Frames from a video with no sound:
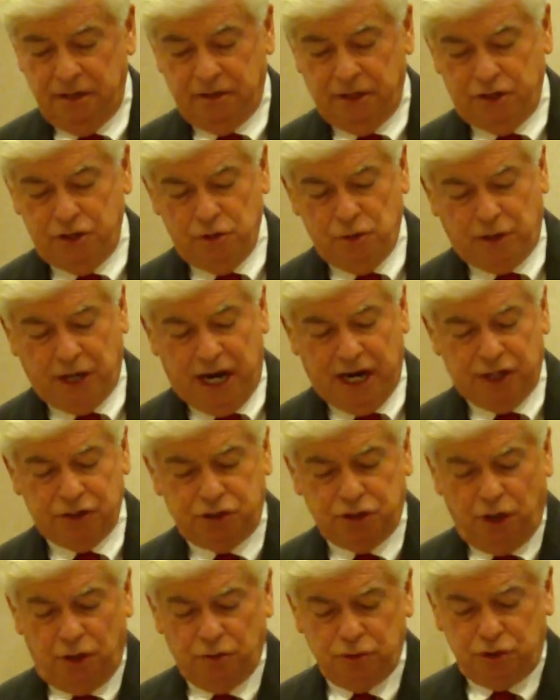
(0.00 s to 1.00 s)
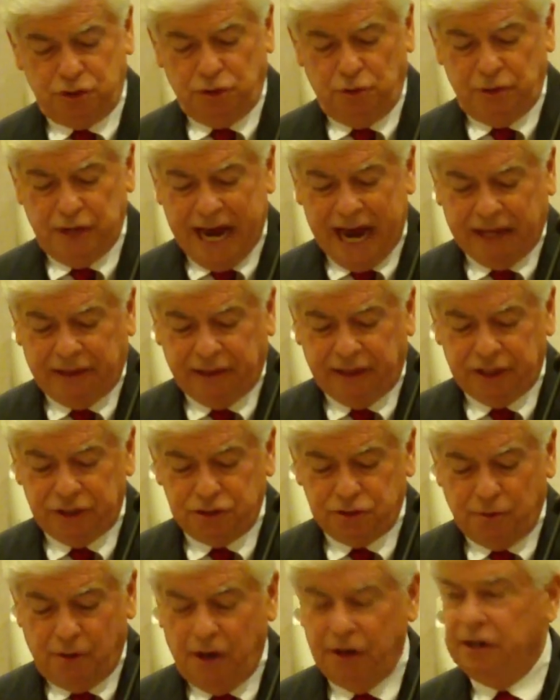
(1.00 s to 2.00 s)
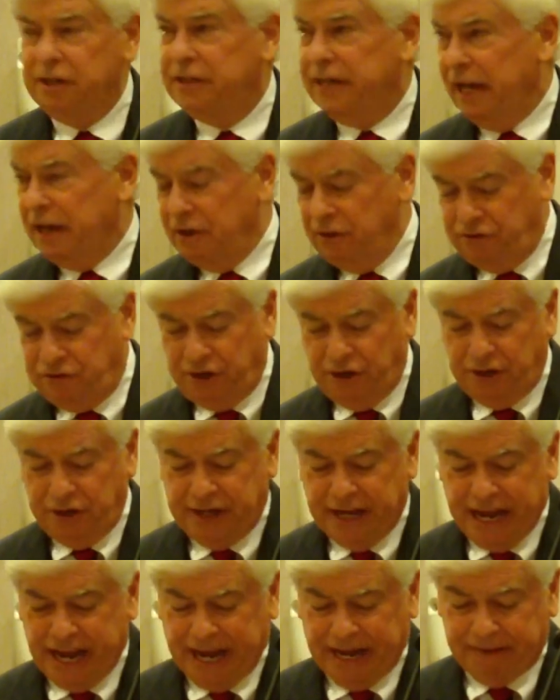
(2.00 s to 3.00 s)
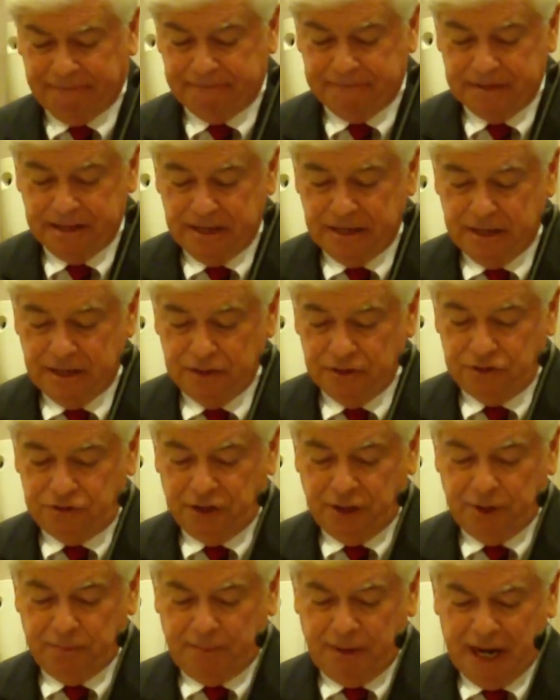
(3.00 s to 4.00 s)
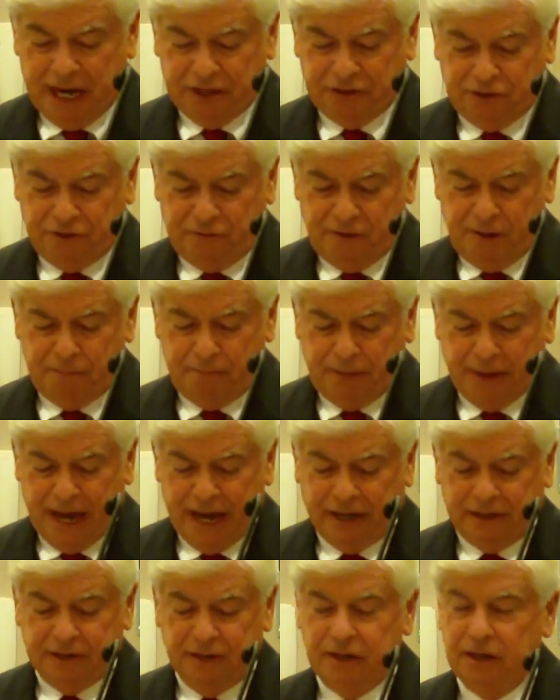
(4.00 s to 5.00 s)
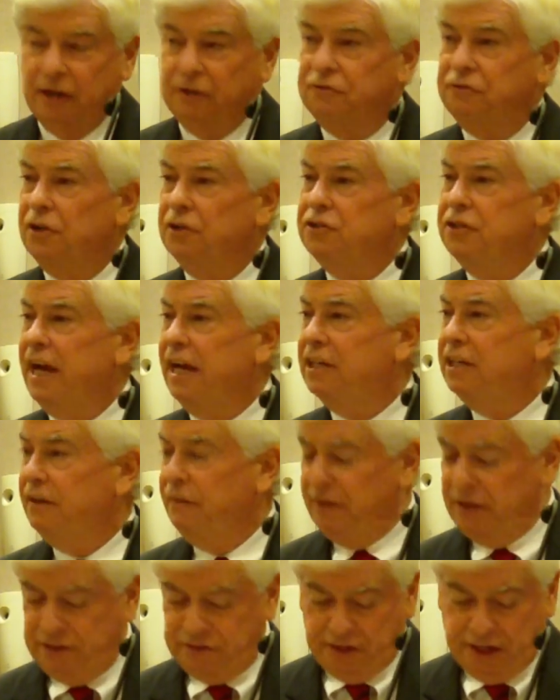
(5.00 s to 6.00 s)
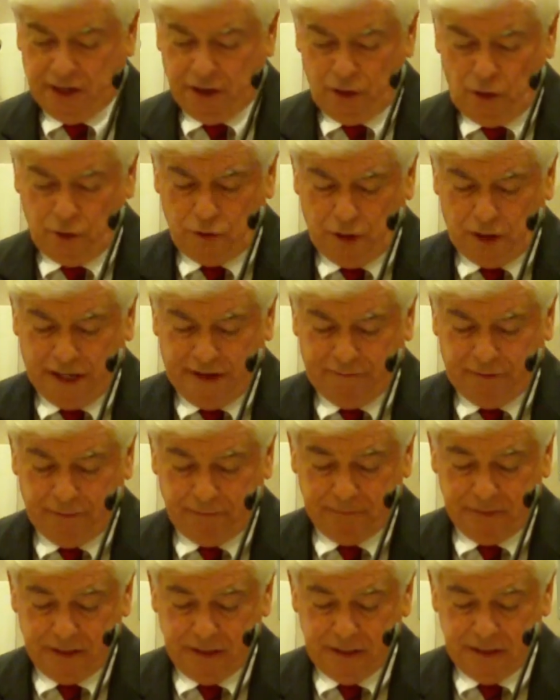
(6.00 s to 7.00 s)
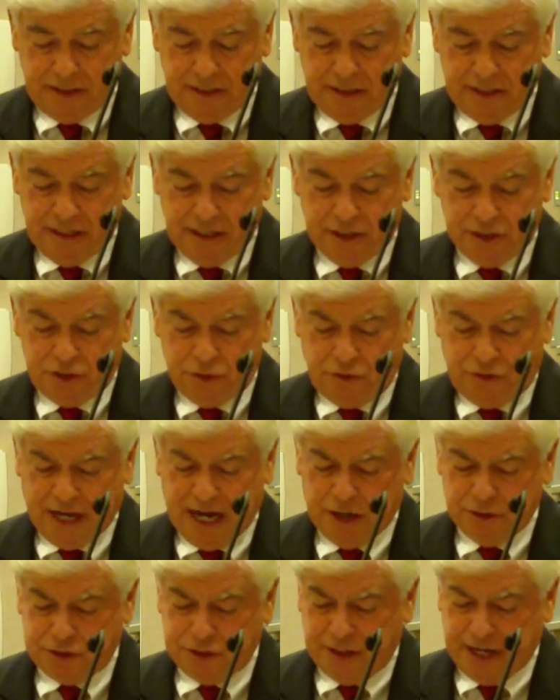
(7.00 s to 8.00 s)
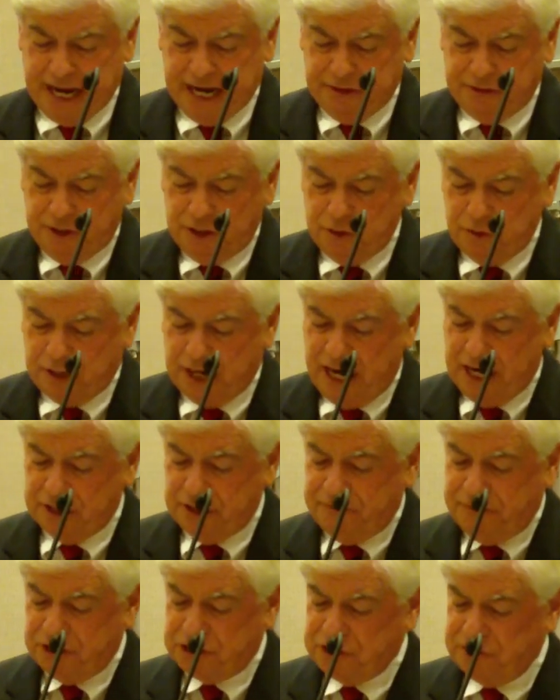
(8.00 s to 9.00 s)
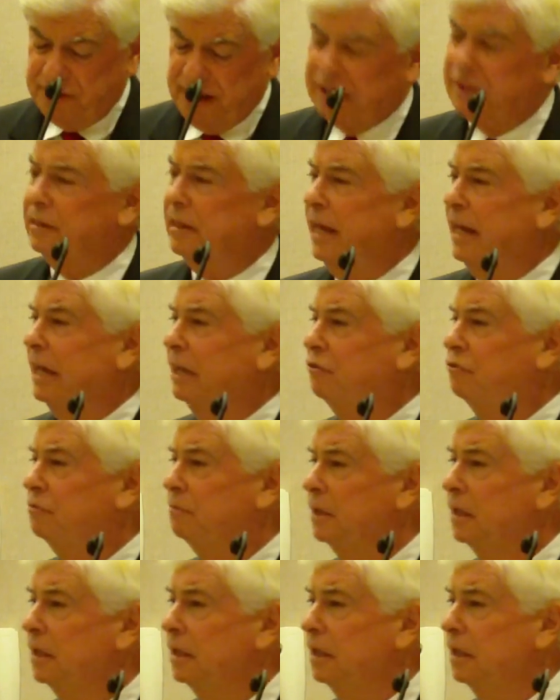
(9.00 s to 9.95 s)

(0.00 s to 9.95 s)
than UConn's own student athletes who are in attendance here today to see the positive impact of such activities on a local level. In 2008, the UConn Division of Athletics